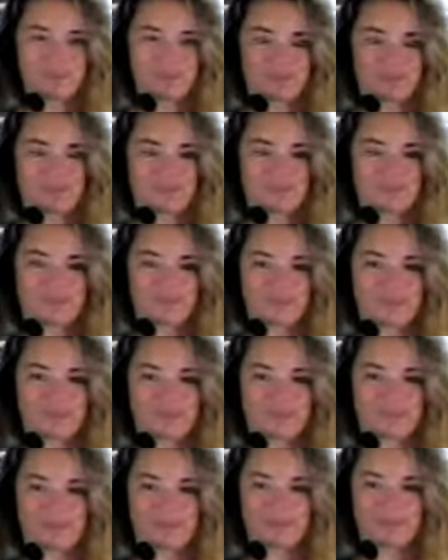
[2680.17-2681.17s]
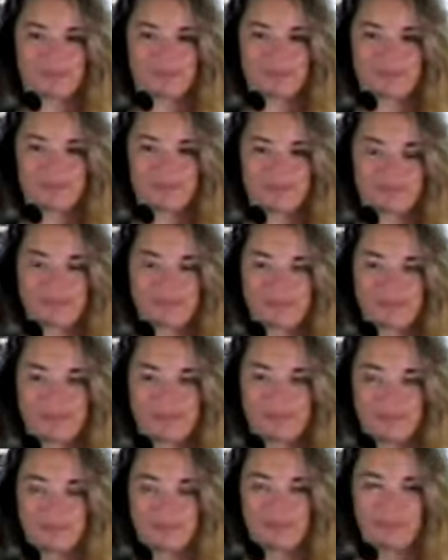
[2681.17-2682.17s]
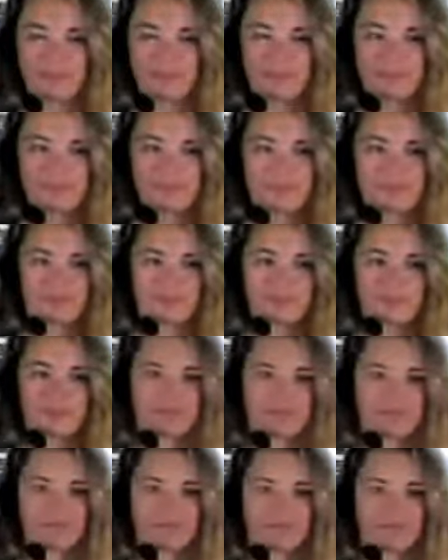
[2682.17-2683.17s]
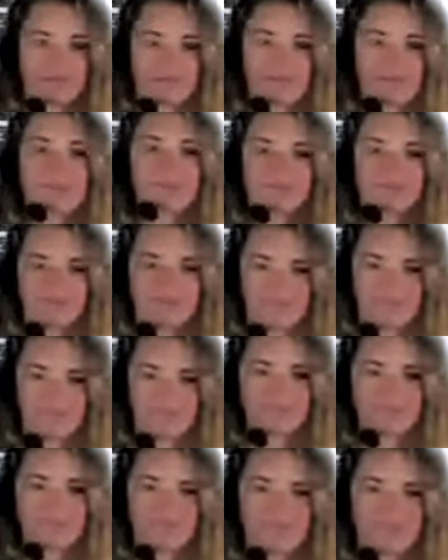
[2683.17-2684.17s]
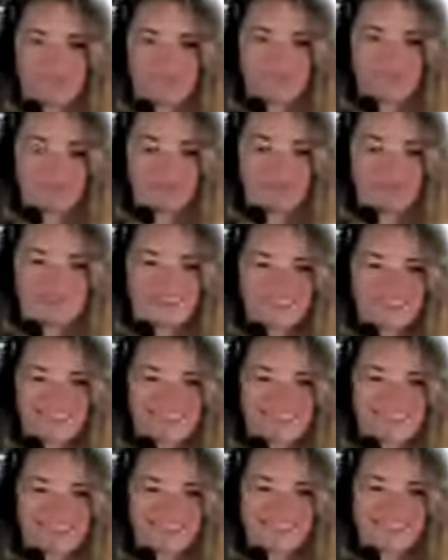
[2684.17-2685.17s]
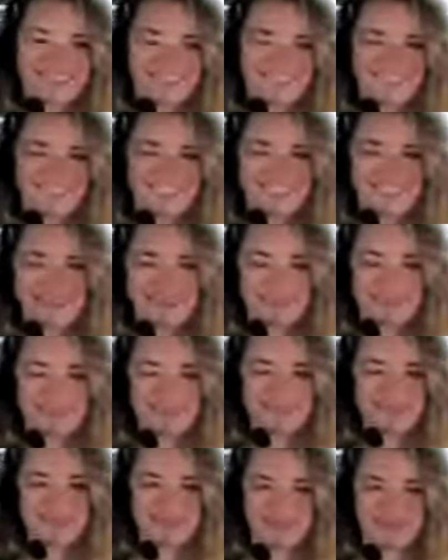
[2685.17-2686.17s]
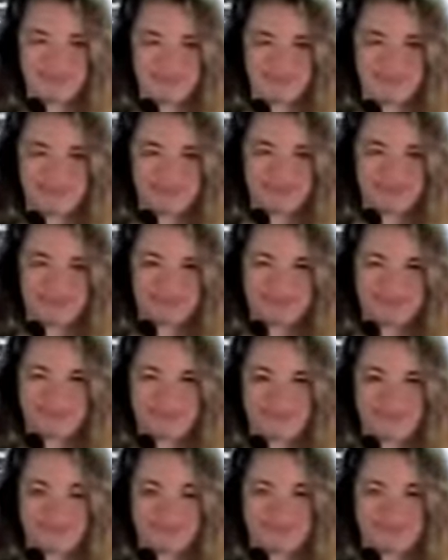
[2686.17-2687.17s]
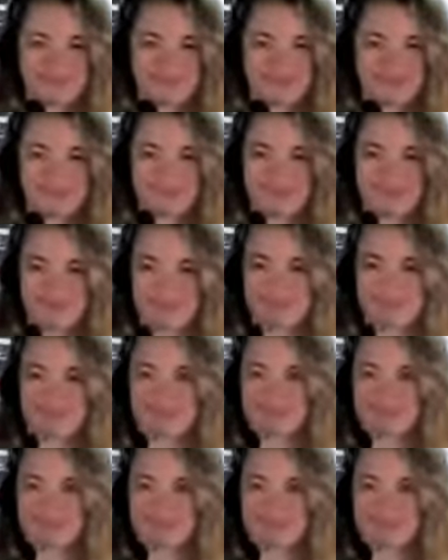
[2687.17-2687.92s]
The person shown says nothing.